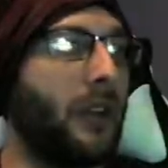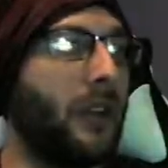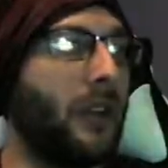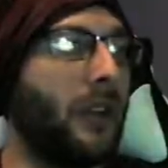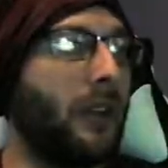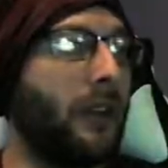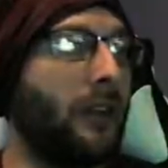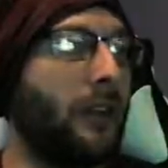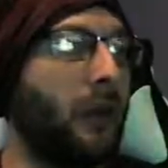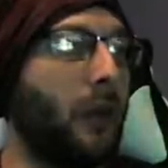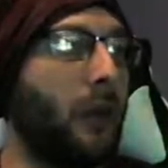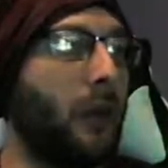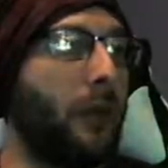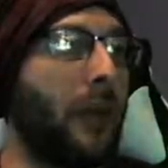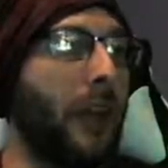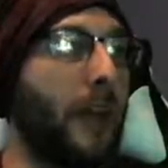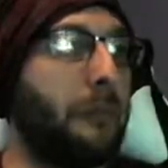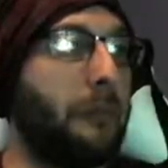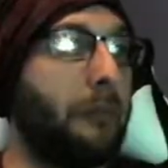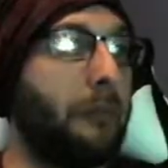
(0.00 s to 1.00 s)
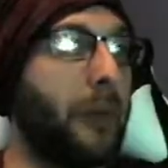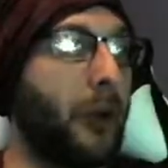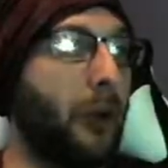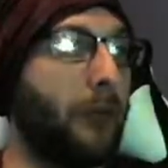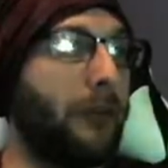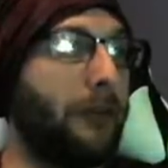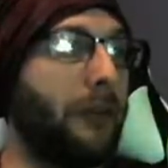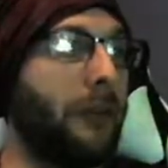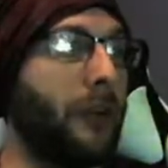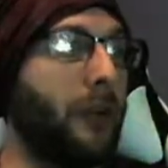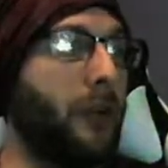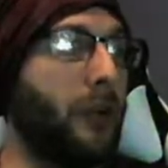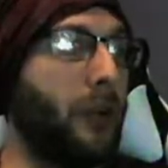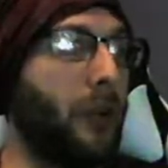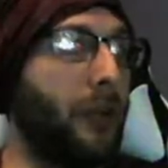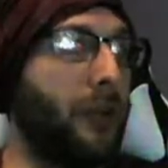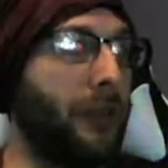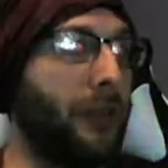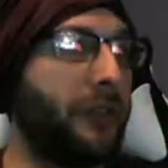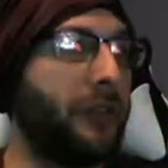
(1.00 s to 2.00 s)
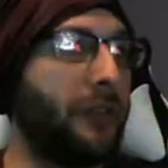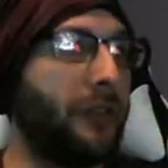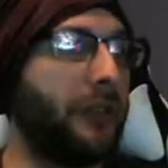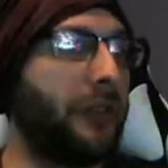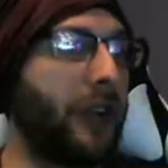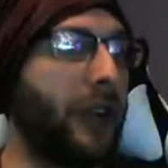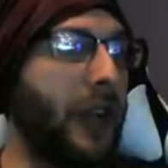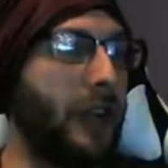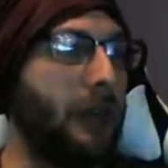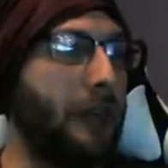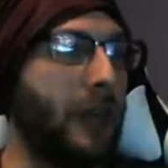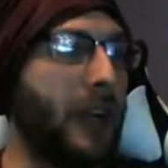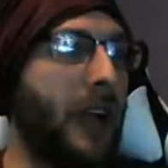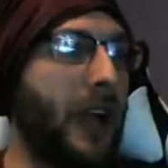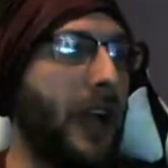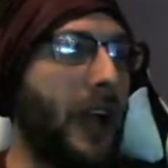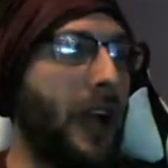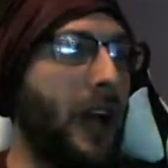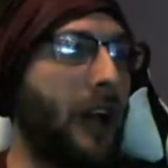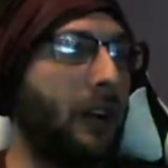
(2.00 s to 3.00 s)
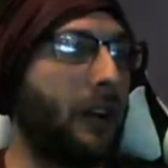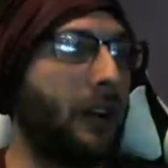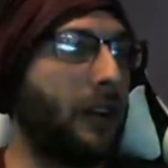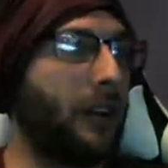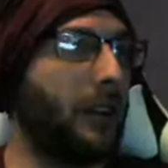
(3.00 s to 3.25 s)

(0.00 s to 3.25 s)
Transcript: So, again, build for noobs. Check me out.